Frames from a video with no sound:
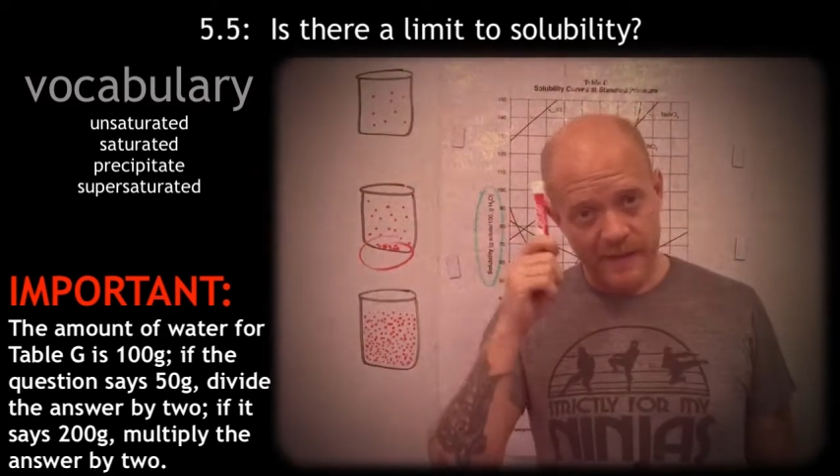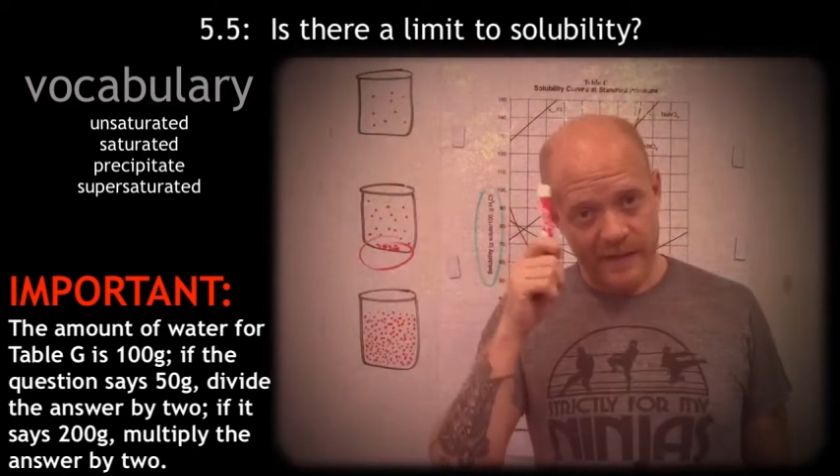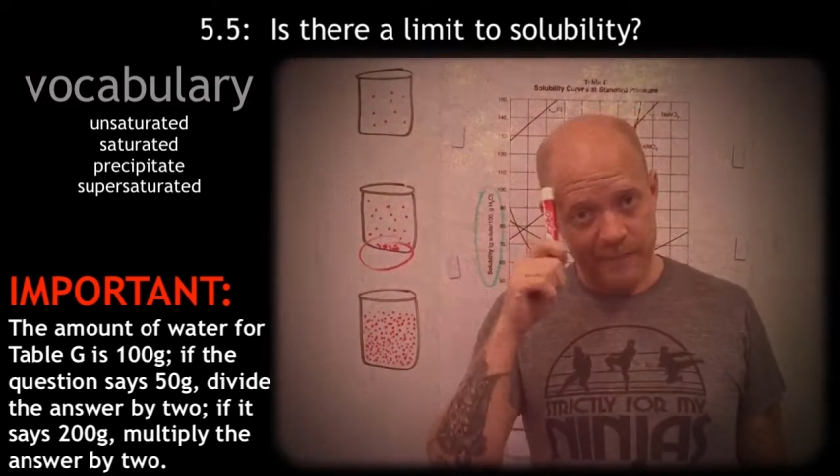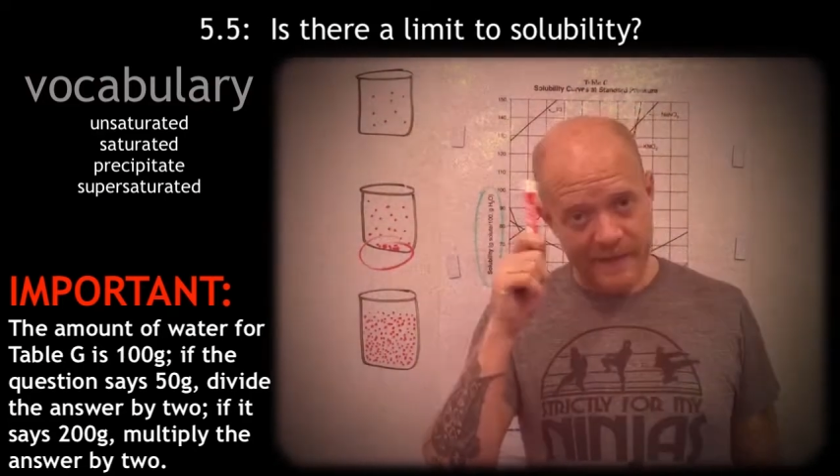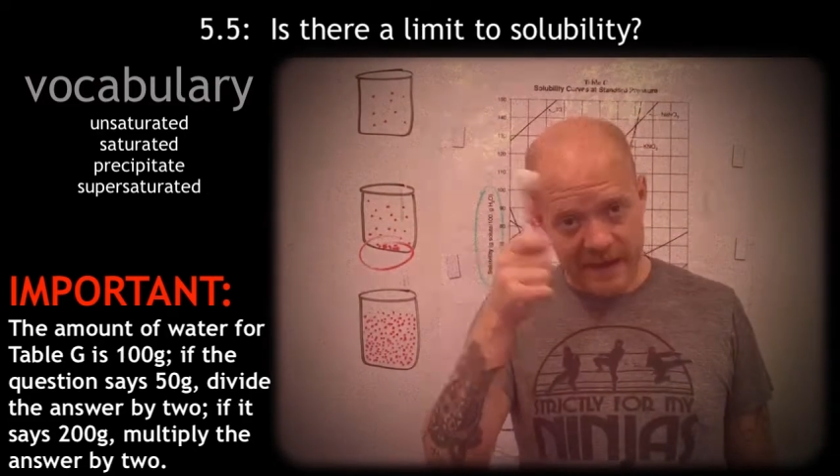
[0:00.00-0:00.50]

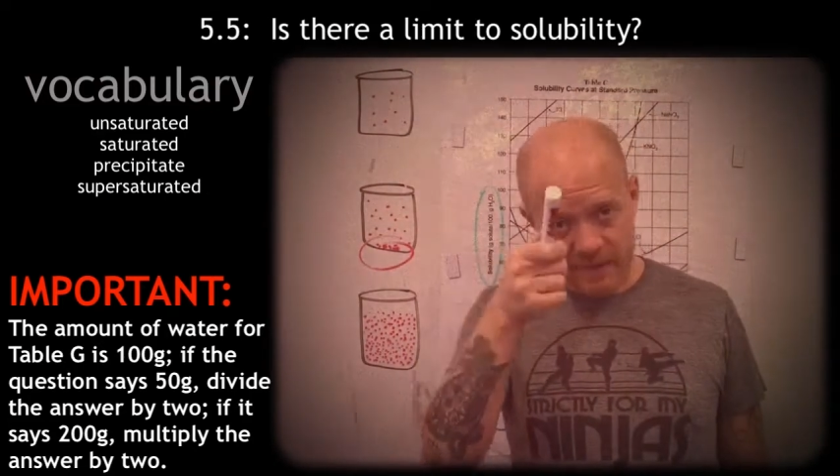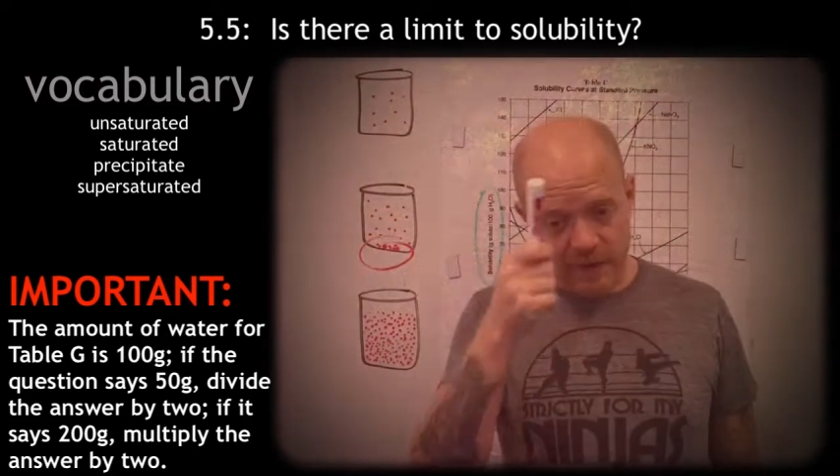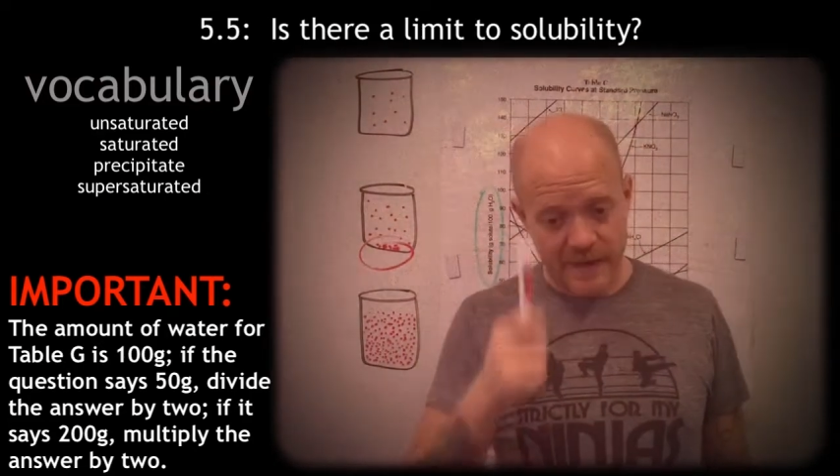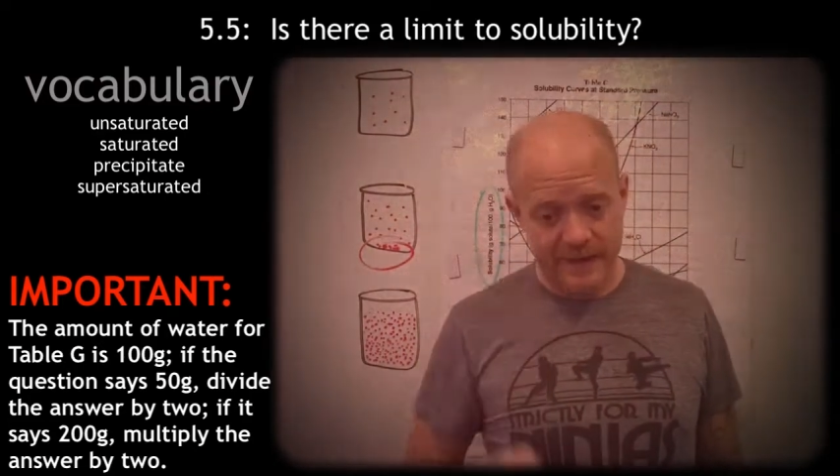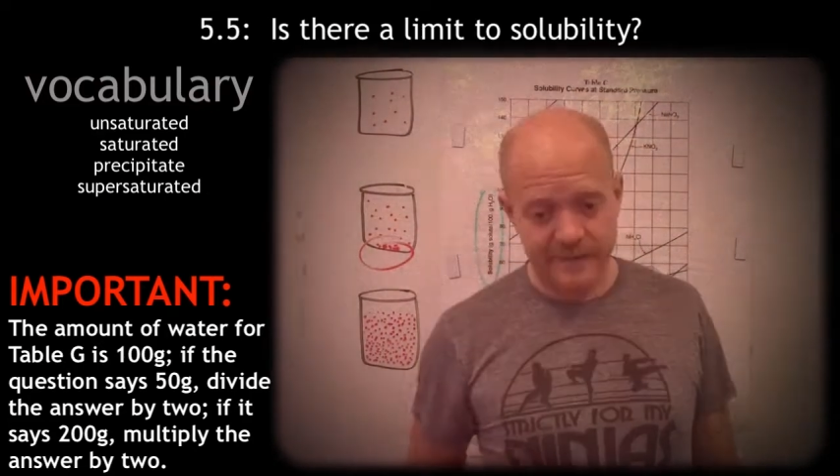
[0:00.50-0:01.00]
Keep that in
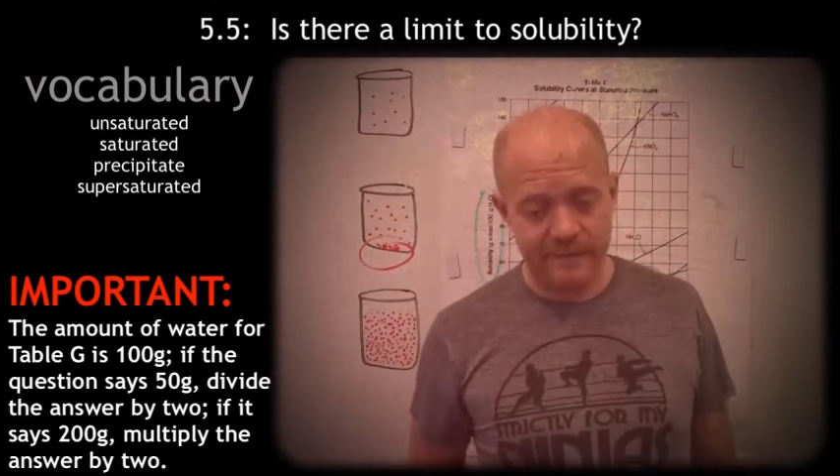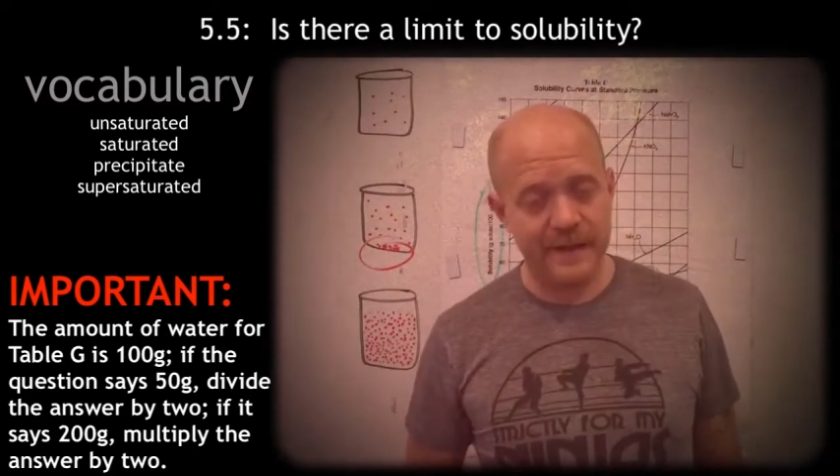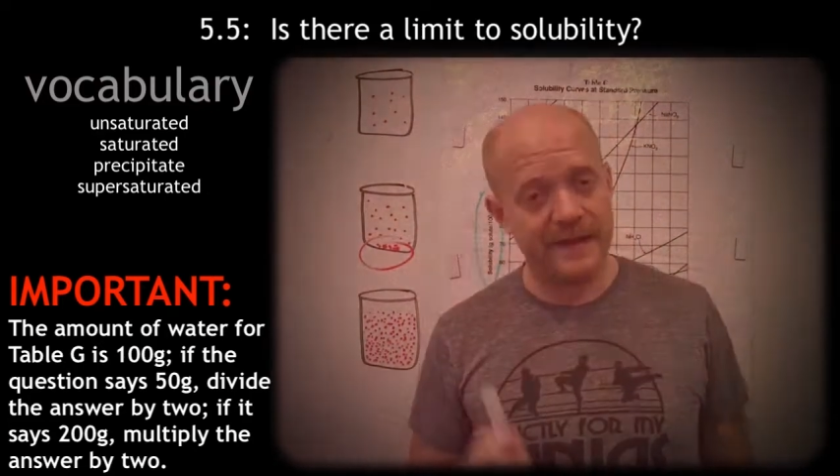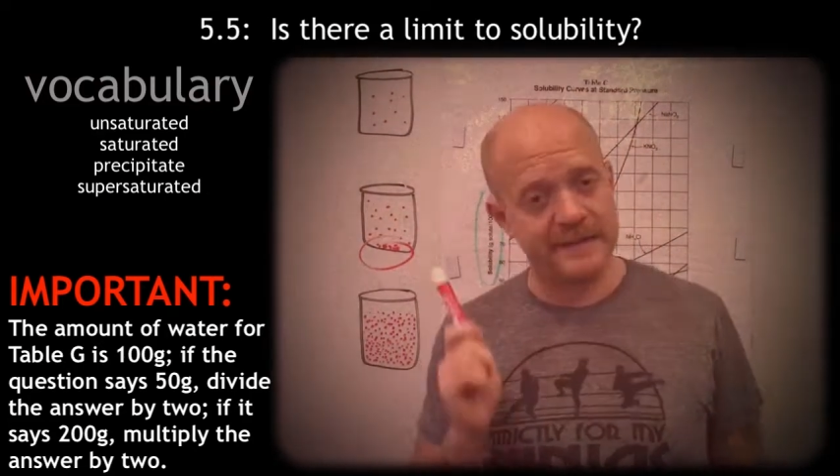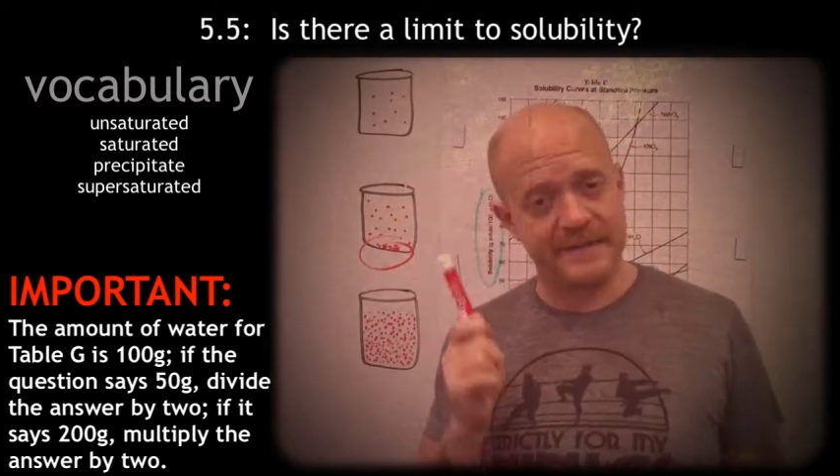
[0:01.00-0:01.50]
mind
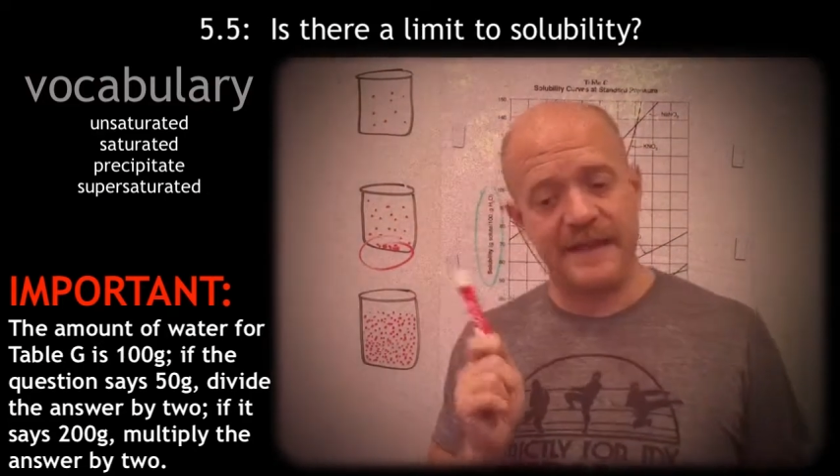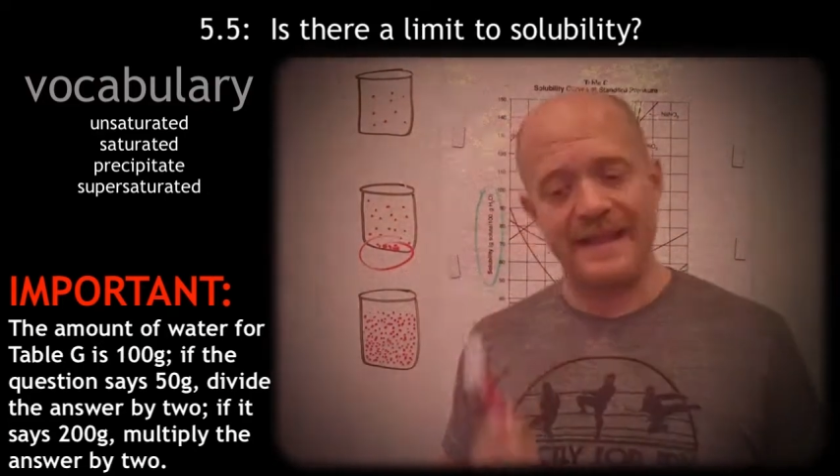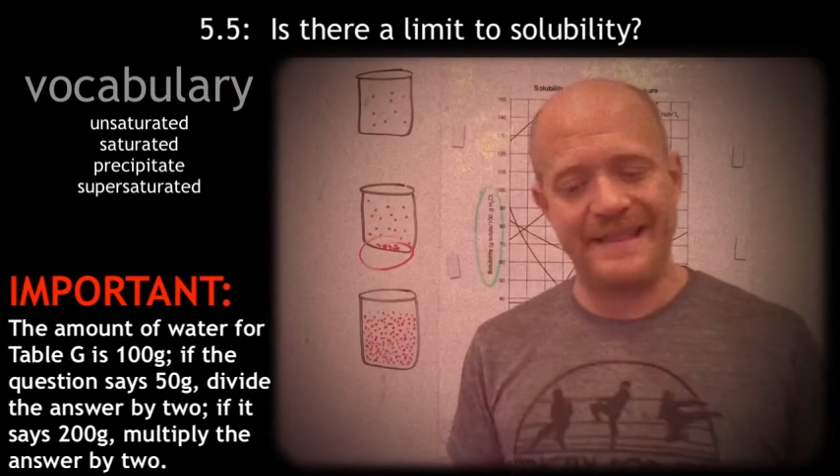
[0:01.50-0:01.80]
because